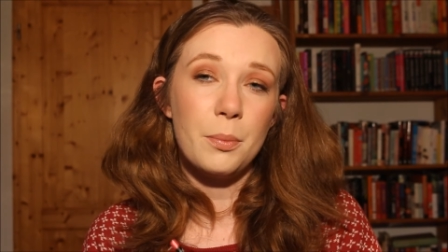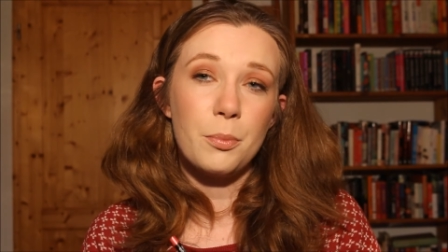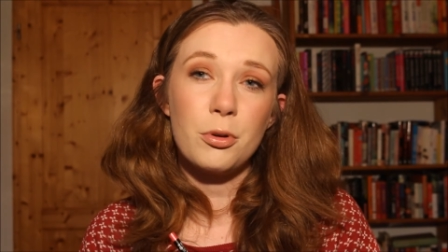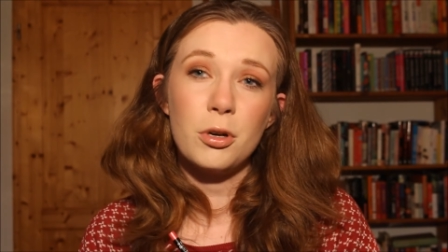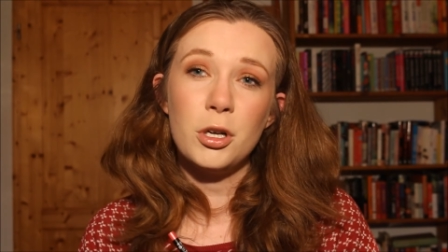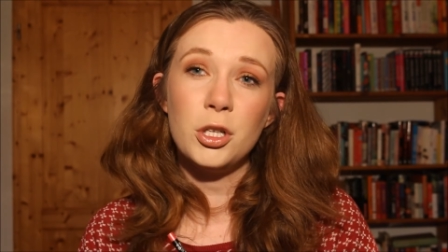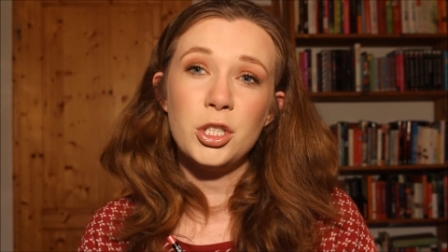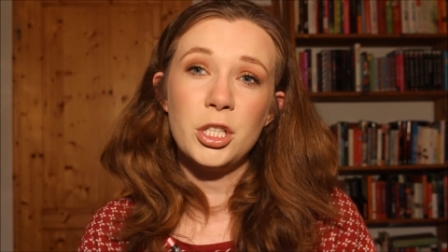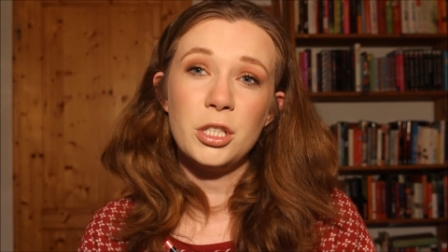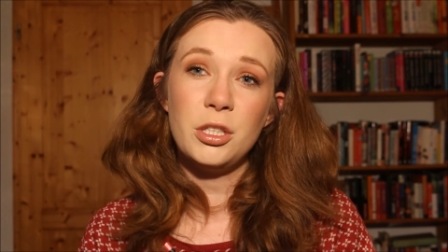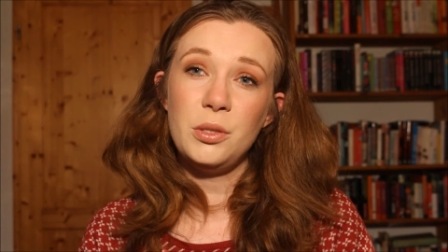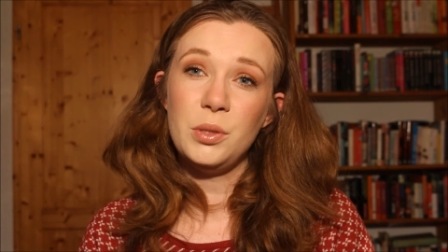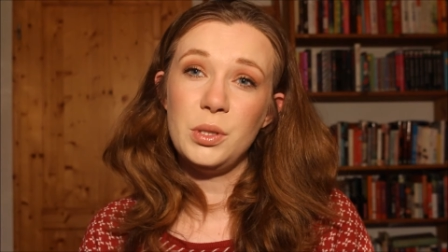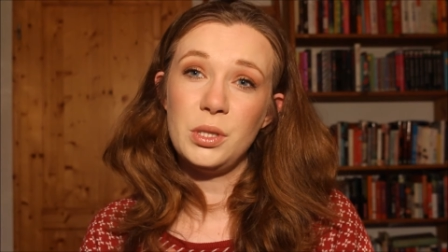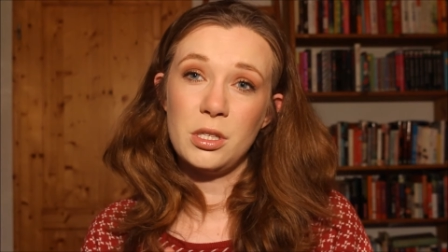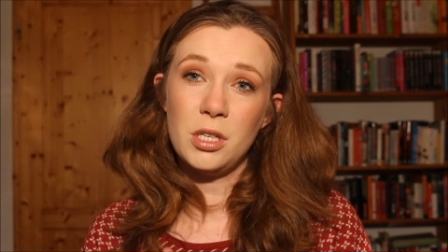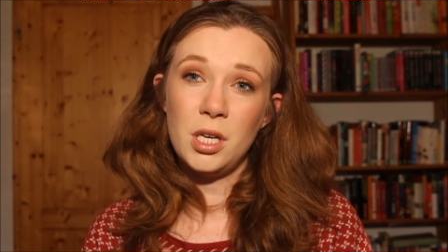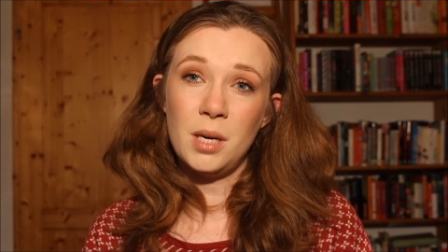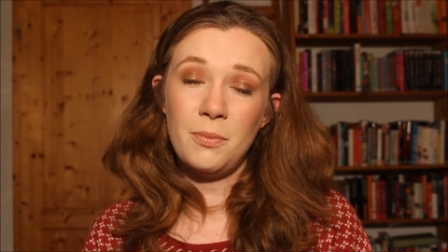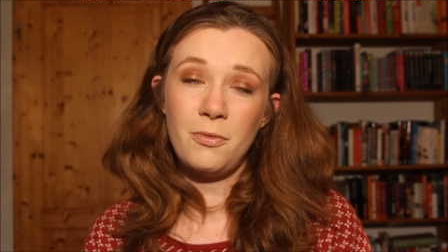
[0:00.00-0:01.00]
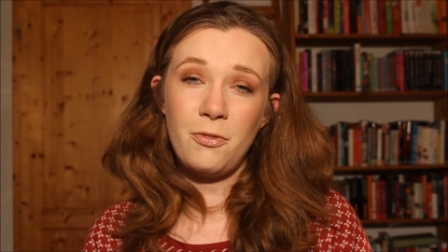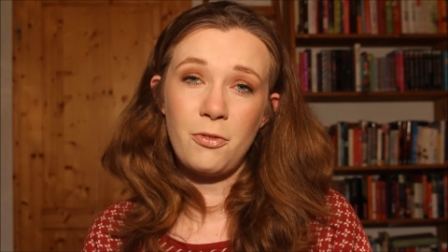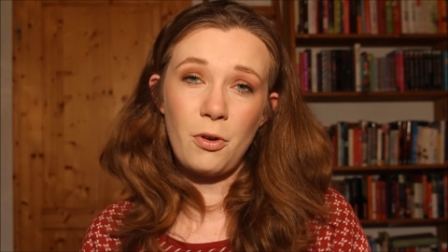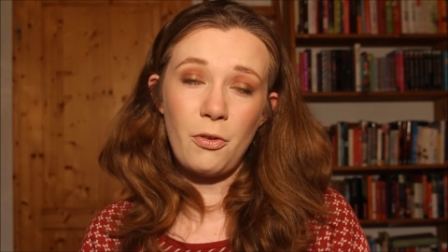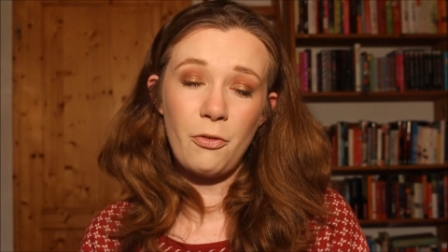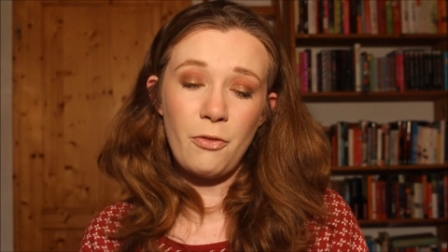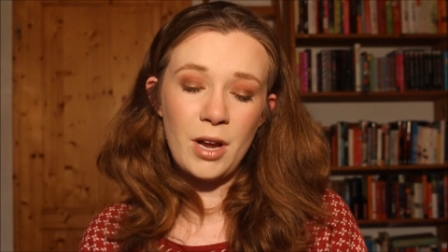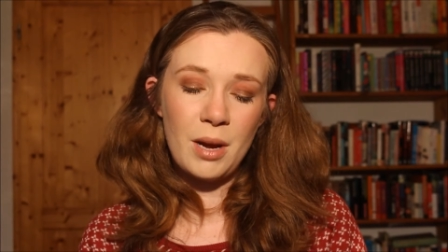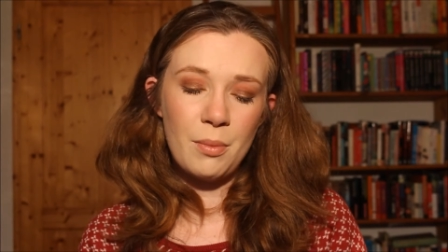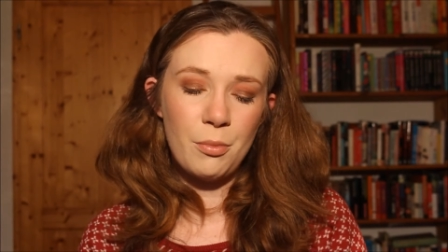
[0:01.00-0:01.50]
project Use It Up for
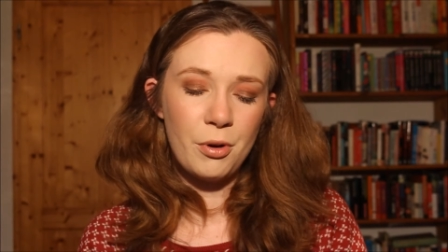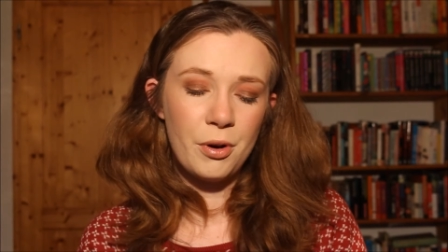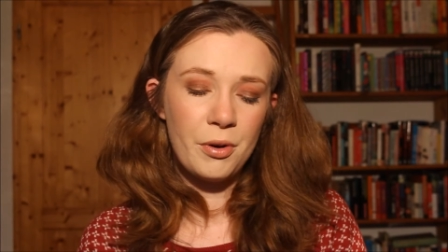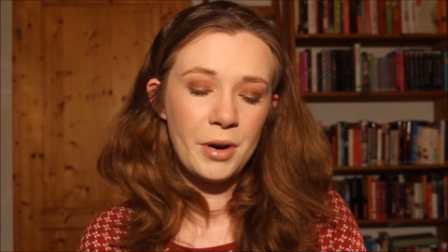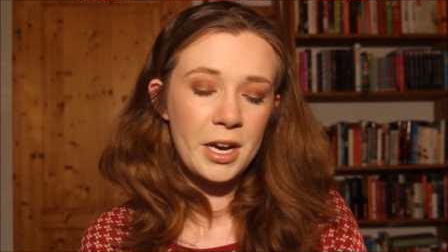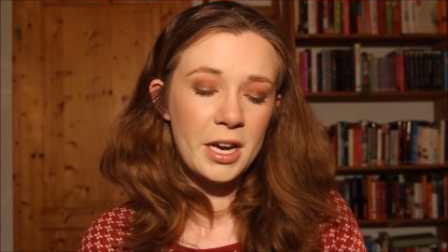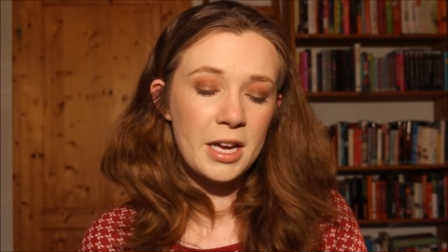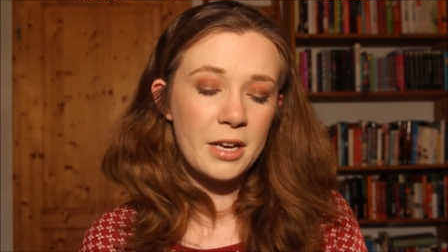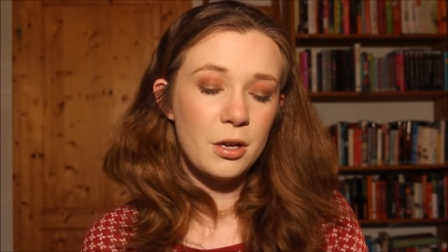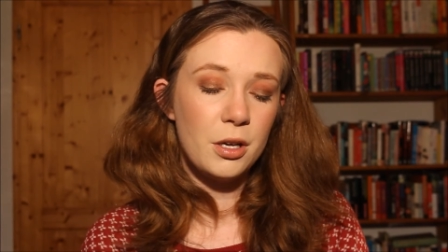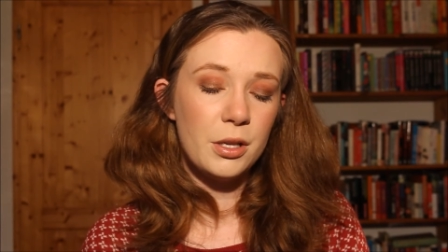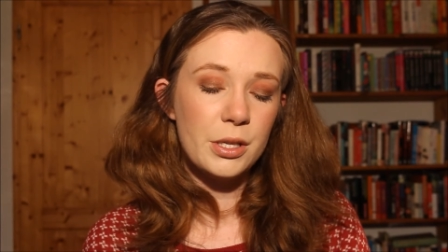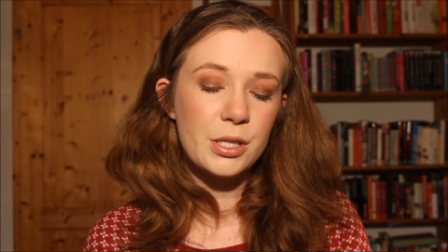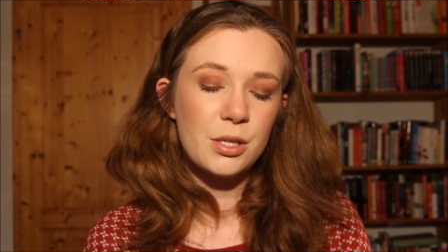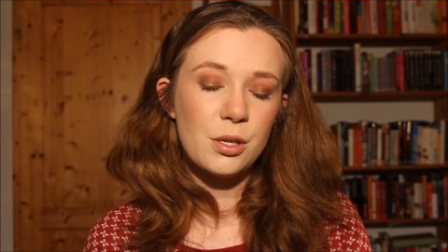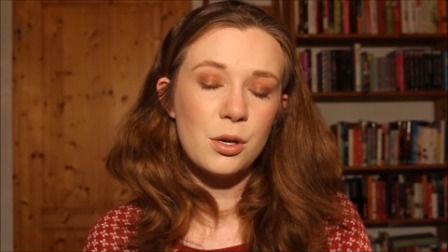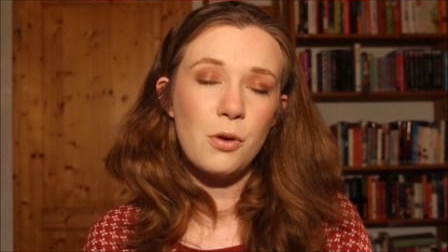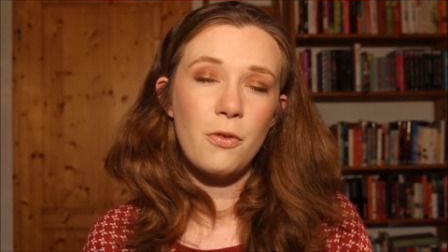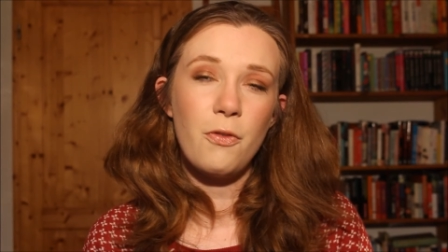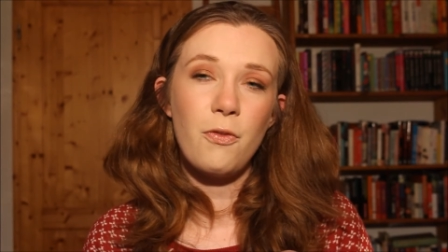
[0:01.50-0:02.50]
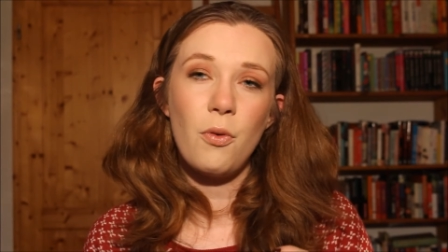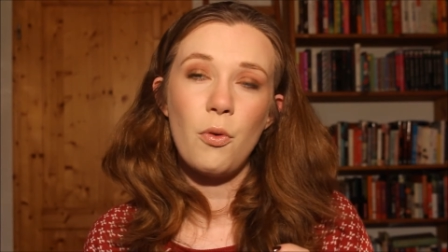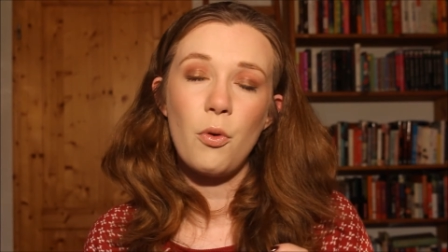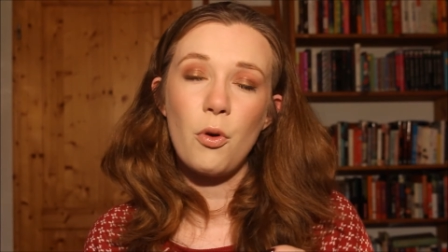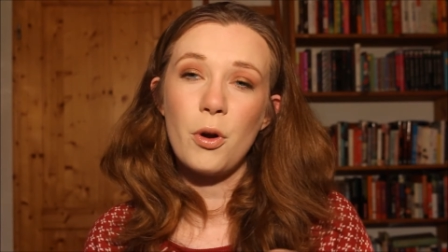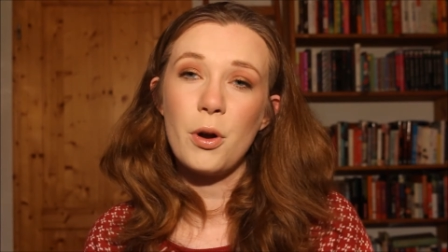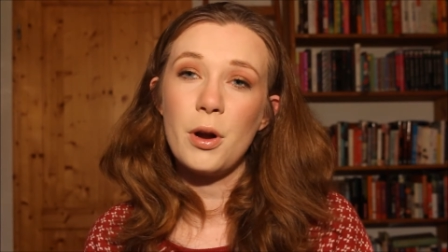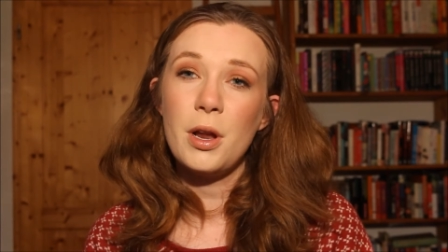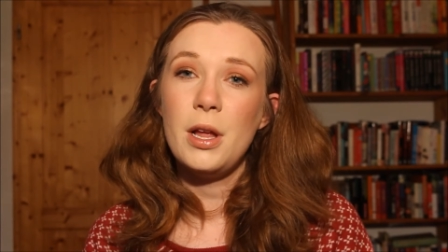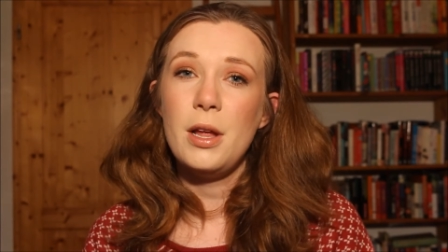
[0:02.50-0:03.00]
February, and also
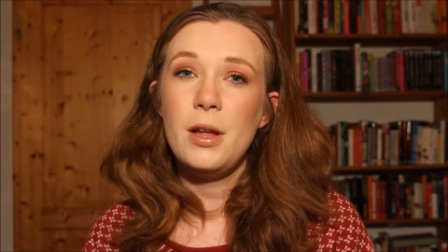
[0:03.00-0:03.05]
for